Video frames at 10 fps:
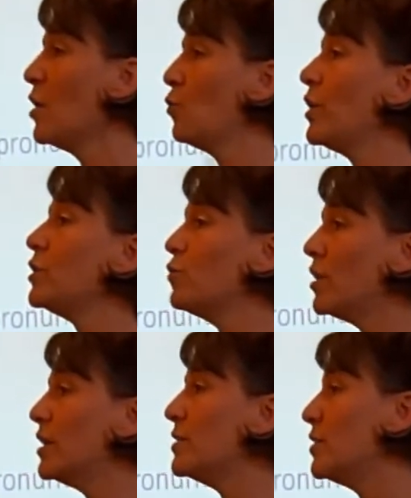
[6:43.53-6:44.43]
Which
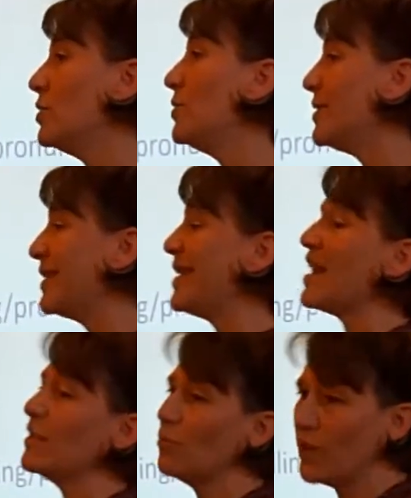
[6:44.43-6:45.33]
words are used
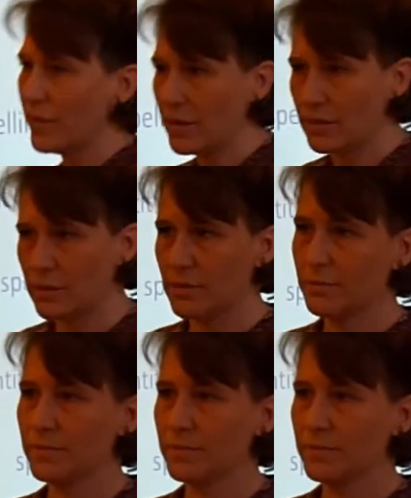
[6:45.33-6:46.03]
together with it?